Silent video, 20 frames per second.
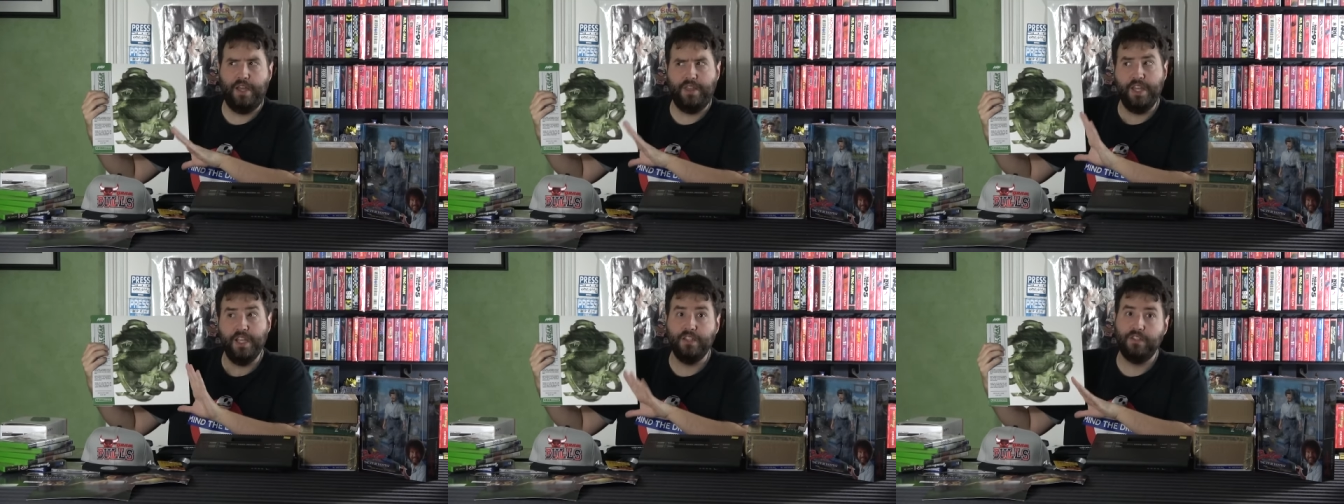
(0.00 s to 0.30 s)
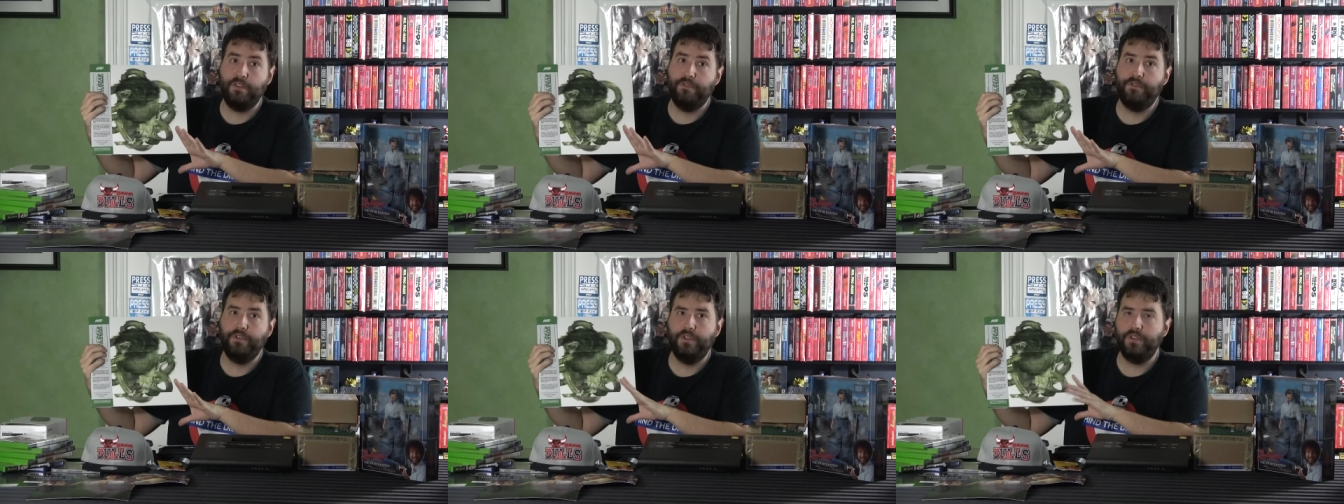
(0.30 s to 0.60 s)
I think
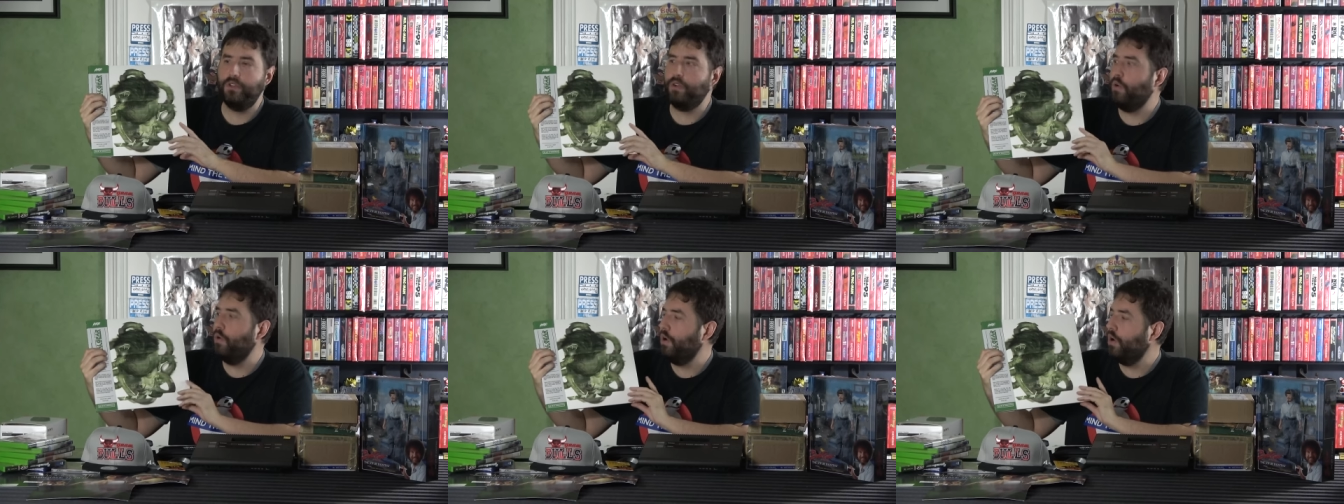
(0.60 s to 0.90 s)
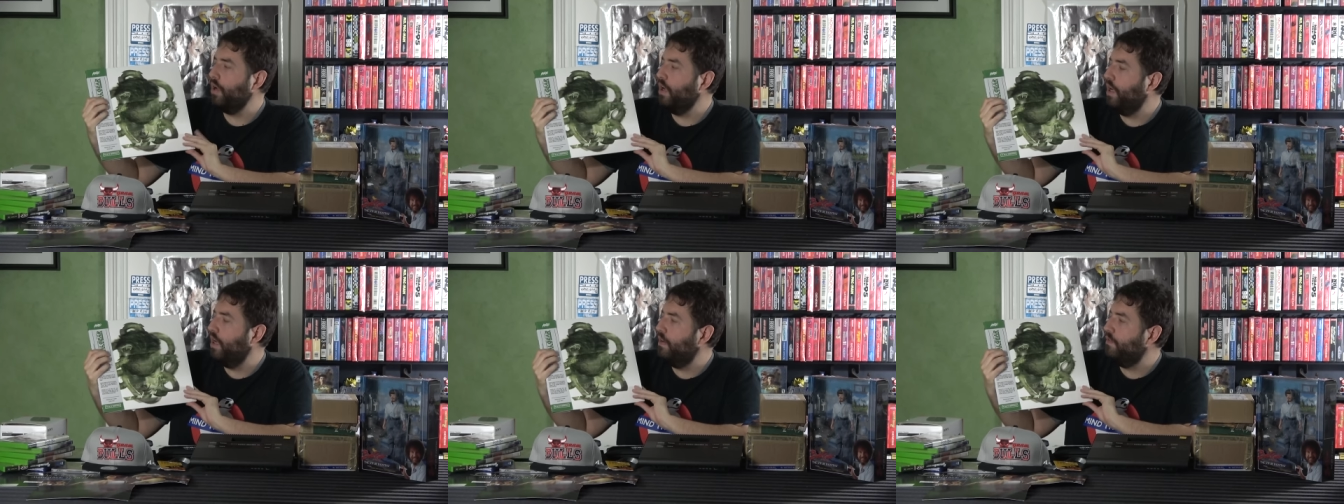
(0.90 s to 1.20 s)
it's the full
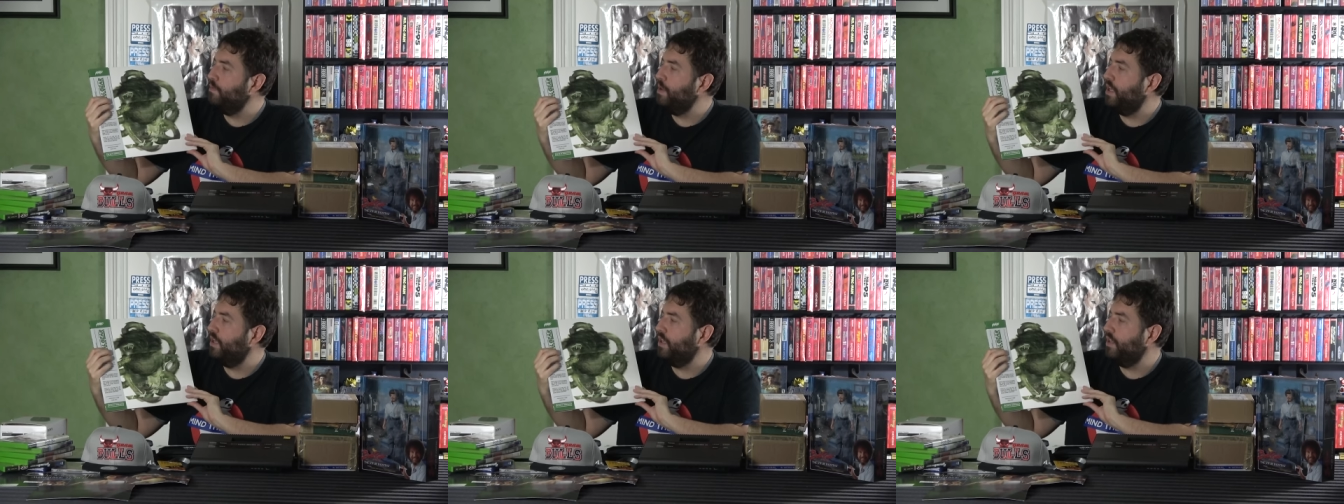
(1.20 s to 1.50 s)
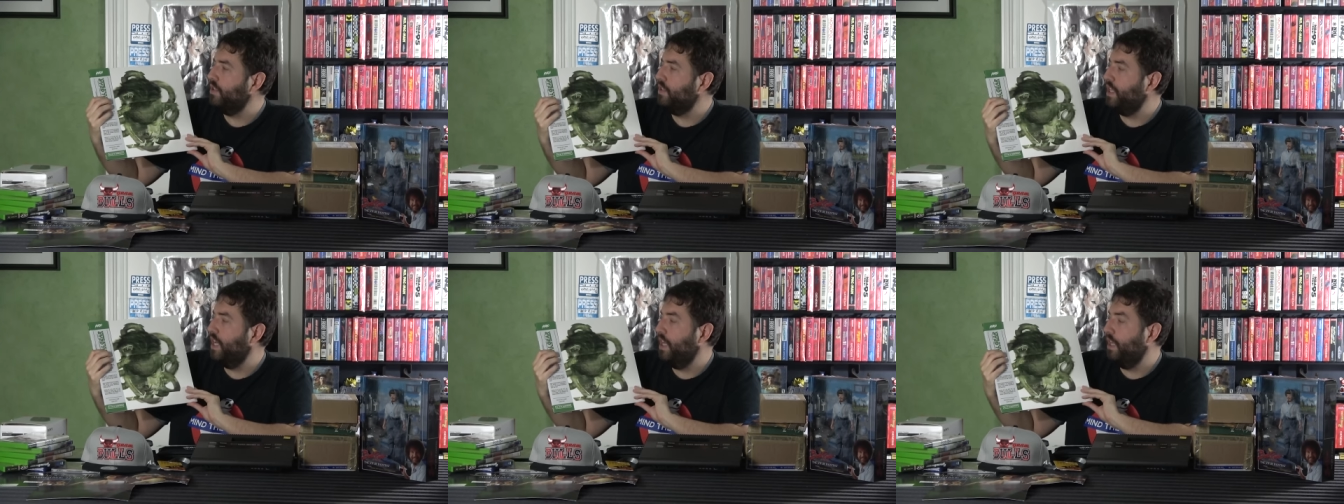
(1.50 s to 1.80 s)
score of Metal
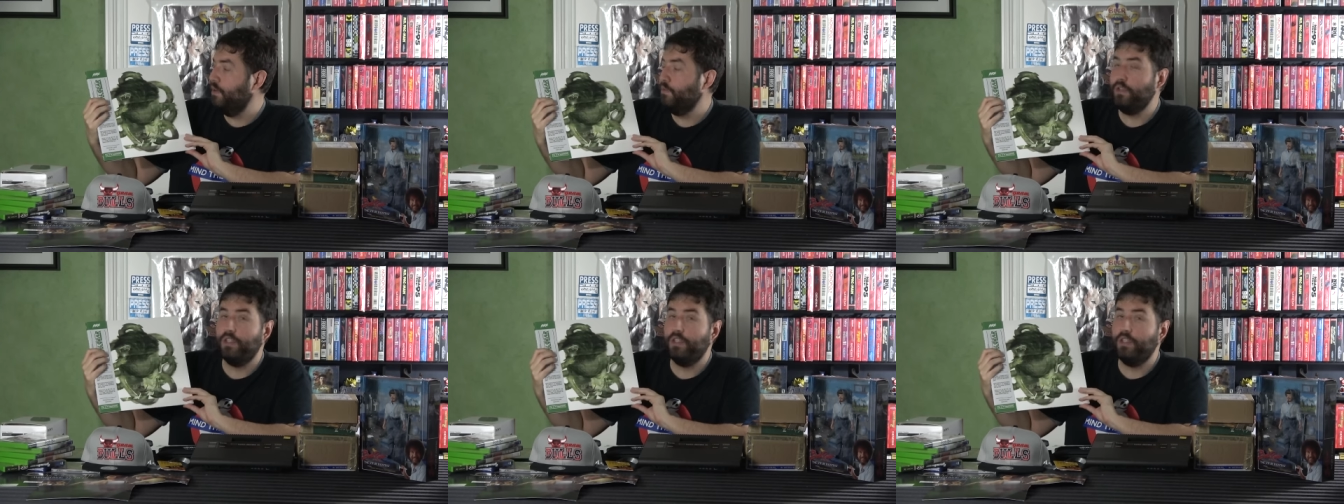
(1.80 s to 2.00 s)
Gear Solid,